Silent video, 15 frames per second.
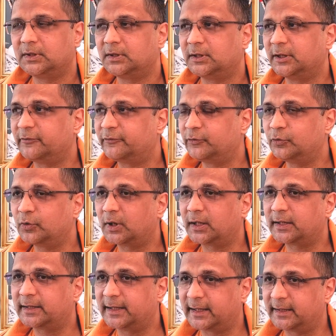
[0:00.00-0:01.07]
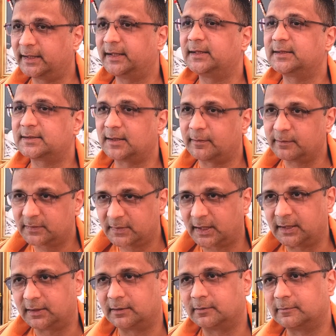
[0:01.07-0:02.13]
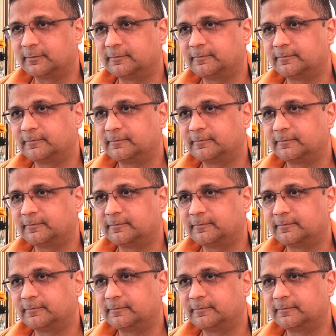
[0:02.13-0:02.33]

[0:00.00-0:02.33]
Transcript: if you are getting something,